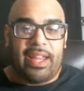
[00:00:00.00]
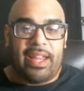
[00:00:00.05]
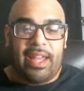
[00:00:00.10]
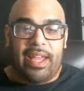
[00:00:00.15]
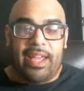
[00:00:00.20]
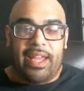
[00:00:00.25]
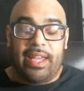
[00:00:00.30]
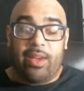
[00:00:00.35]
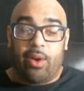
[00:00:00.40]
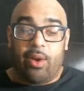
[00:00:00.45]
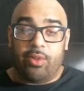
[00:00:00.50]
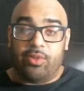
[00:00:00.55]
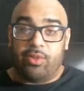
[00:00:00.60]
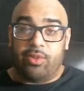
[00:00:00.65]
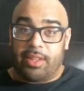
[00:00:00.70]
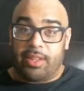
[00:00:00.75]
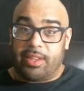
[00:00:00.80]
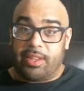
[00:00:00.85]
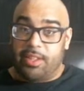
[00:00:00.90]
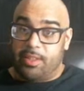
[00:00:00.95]
he goes through
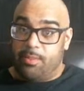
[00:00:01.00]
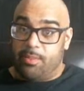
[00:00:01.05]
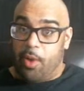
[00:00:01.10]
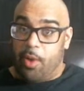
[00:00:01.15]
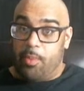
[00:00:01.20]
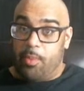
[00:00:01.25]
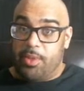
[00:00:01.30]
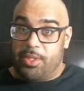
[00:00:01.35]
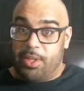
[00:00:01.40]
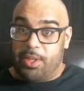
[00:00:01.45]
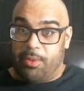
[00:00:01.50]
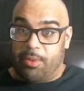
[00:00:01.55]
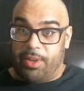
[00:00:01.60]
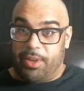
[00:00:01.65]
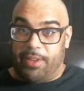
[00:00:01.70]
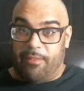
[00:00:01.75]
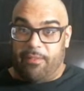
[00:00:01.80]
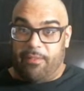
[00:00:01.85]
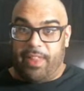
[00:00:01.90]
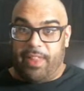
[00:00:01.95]
like these moments where he
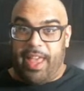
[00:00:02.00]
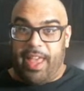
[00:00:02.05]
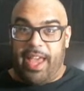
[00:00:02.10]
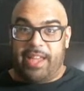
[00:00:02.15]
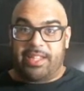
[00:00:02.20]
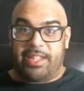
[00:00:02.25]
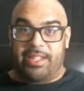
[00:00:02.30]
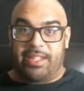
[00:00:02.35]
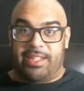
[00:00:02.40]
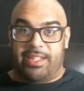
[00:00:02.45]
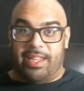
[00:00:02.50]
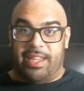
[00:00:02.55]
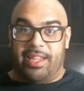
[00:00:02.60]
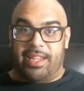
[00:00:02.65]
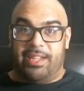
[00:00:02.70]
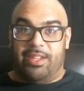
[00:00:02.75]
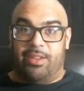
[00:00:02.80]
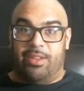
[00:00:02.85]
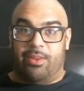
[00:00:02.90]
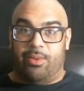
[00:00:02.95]
flashes
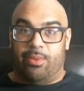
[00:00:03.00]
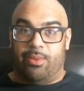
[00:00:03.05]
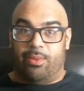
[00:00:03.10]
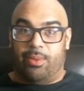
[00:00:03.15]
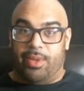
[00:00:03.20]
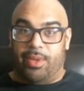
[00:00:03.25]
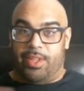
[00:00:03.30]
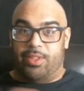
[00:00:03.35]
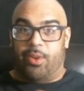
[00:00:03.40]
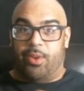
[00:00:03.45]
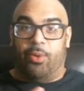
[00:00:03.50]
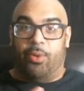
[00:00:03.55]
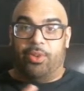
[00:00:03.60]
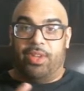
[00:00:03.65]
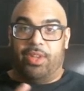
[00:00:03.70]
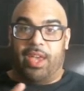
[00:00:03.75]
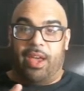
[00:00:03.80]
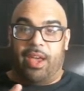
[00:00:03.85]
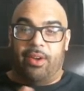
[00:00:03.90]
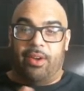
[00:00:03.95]
into his old
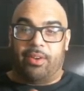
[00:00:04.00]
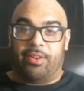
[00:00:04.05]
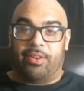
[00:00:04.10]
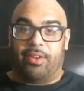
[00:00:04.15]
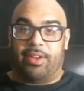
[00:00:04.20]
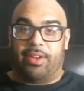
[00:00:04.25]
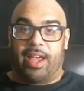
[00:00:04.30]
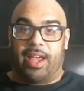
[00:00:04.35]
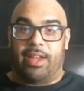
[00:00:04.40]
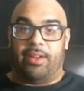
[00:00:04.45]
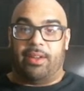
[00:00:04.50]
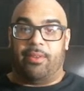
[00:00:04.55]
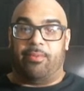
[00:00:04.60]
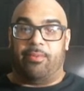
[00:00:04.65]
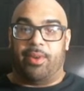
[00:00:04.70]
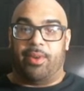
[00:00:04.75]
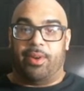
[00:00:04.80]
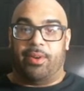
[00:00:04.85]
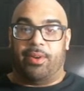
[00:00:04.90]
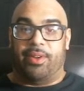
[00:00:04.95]
character kind of,
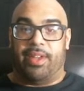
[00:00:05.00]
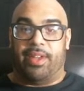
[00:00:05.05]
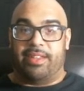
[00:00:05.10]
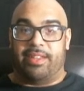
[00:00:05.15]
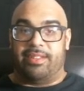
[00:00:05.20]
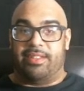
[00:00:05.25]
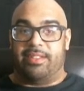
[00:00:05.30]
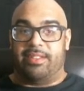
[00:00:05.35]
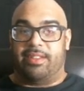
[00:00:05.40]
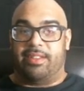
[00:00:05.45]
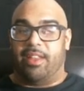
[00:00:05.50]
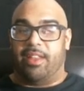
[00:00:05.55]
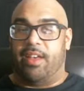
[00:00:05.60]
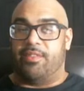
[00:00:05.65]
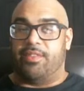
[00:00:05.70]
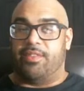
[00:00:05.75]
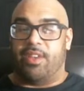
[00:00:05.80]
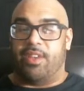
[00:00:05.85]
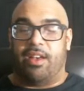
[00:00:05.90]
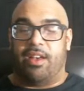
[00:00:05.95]
where he has these
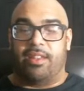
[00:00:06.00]
gloves on